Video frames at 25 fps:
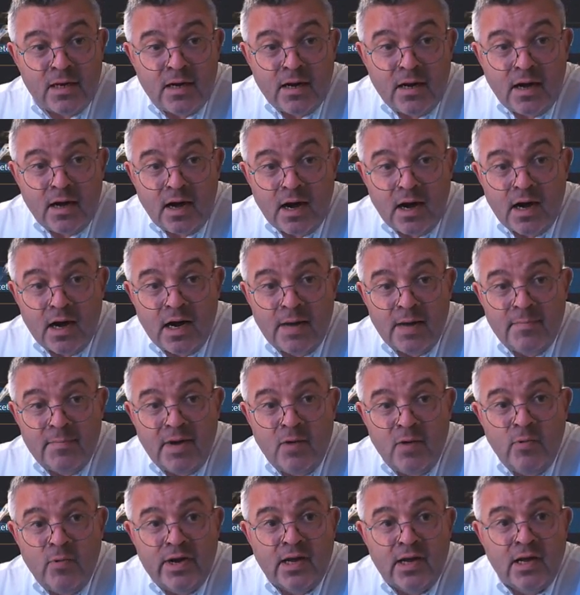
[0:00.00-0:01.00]

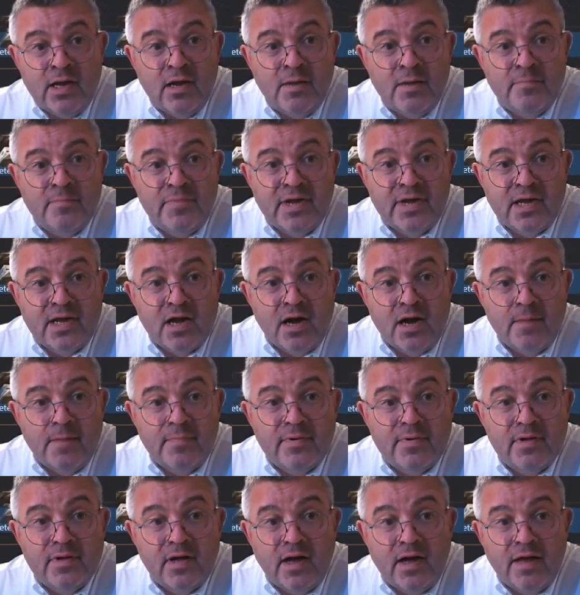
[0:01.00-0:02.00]
And we can go and pick
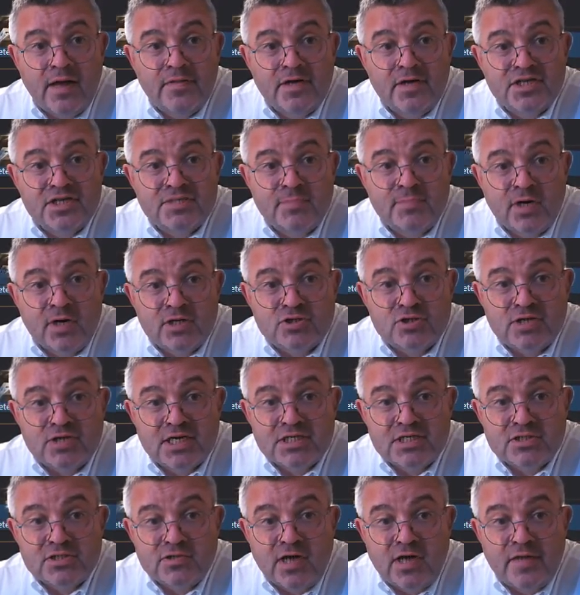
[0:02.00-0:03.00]
up other smart
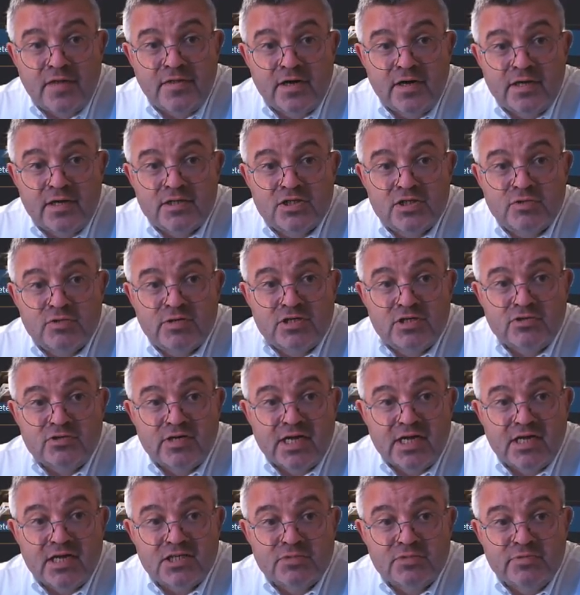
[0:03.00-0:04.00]
tracks or other Twitter
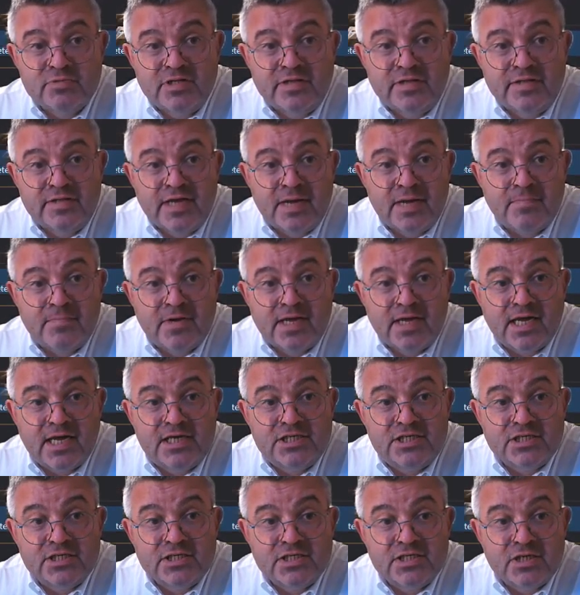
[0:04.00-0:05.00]
accounts within the
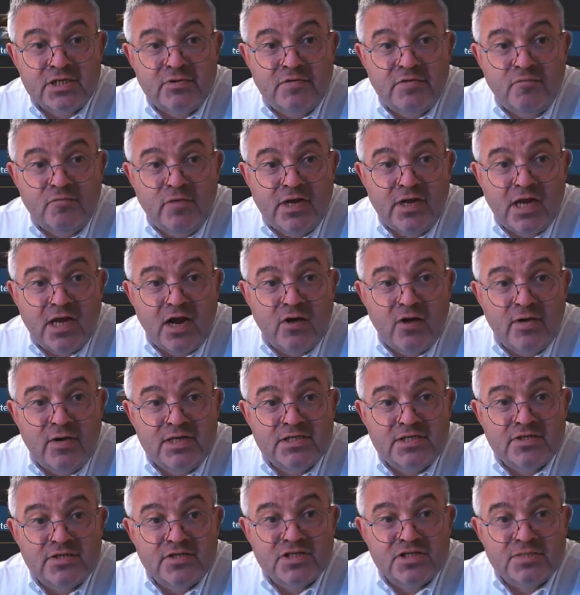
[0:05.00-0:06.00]
application. So if we go
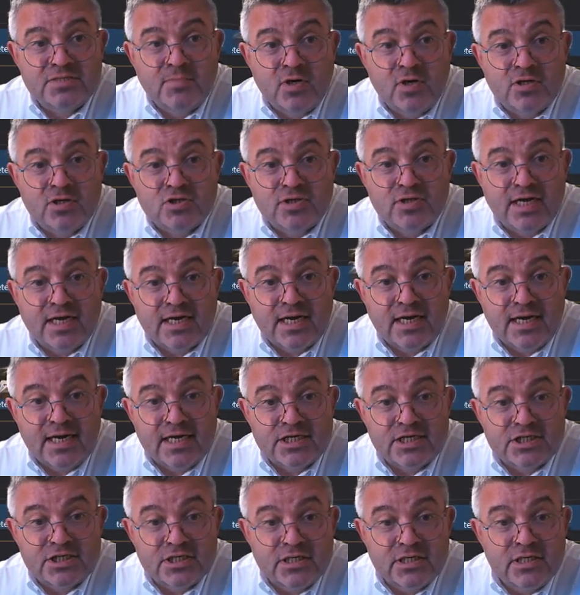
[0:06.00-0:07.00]
into the smart track
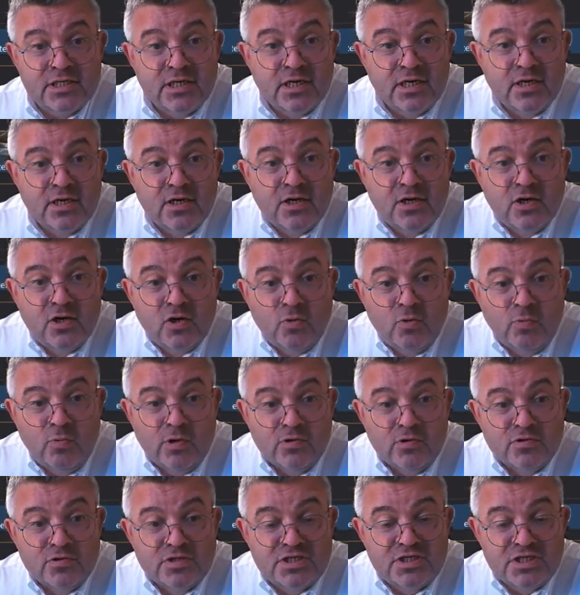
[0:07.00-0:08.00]
collection,
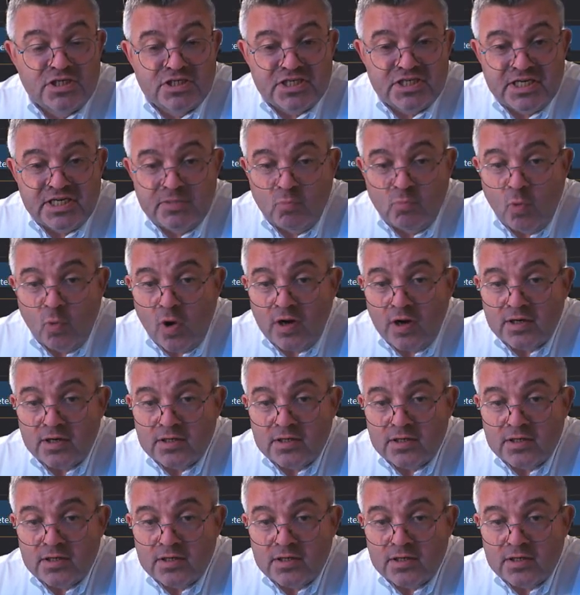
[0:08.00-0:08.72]
we'll see what